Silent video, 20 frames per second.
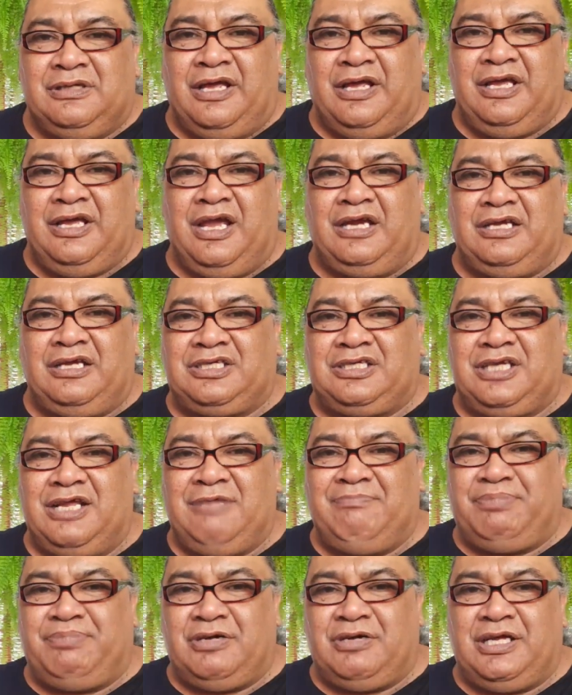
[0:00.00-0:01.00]
Are you going to
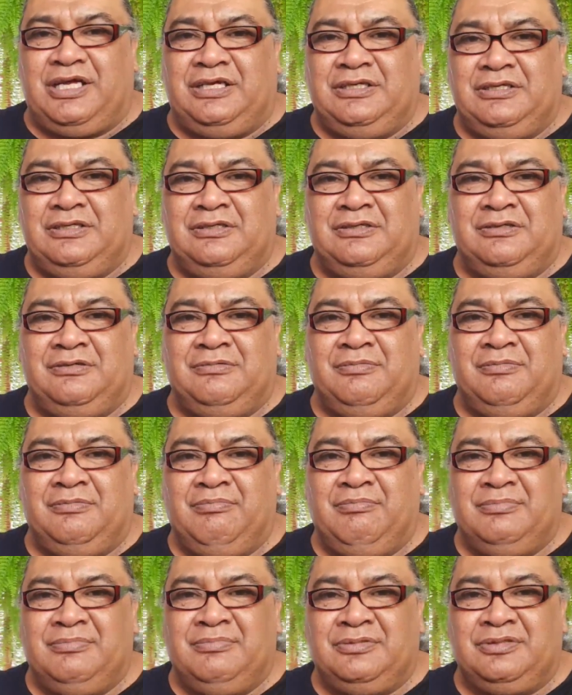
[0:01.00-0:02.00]
sleep, Pauline?
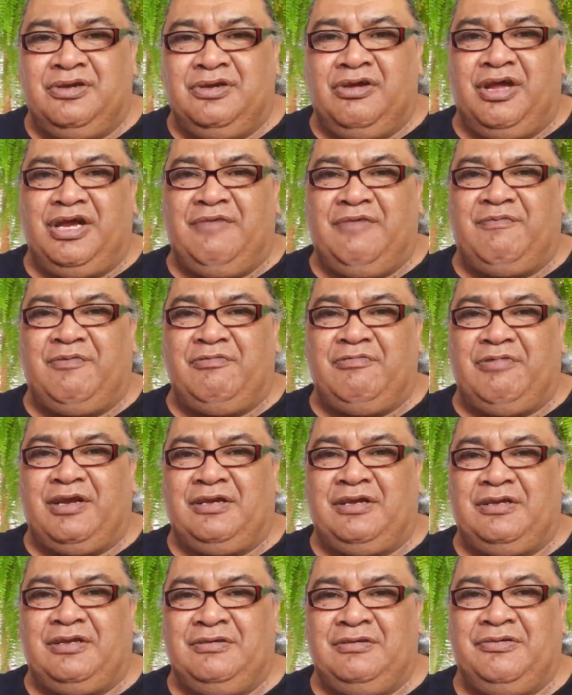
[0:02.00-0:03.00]
Good night,
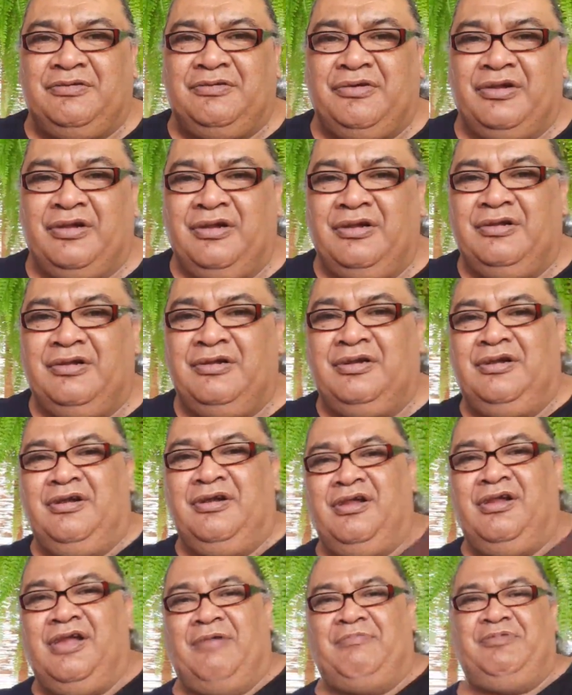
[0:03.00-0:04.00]
everyone.
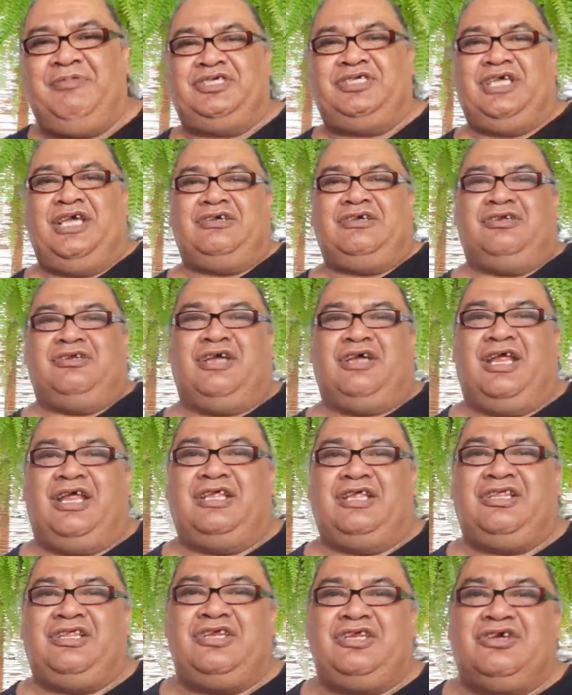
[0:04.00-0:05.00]
Hope you say good
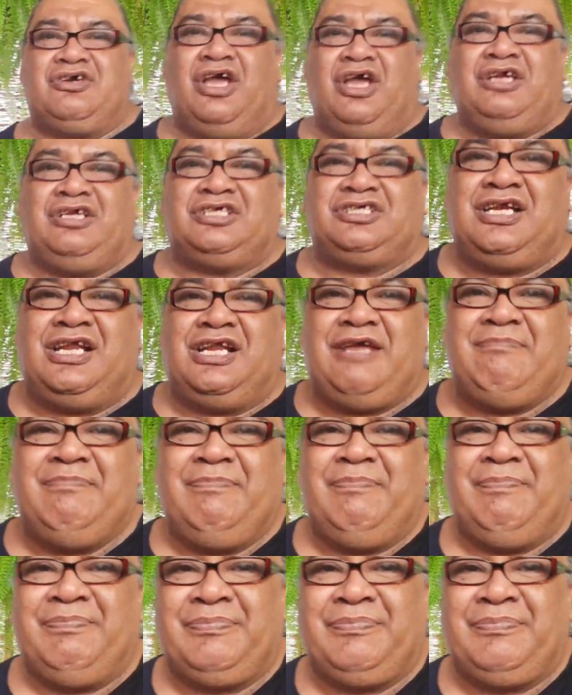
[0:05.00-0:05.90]
night and then you're going to sleep.